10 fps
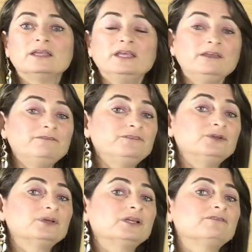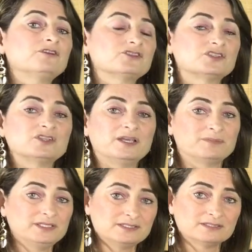If you get a false
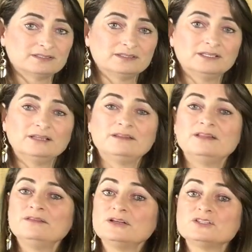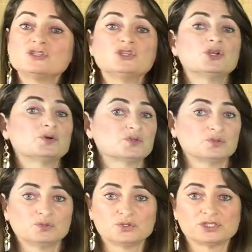statement, then there is no
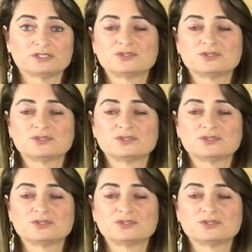solution.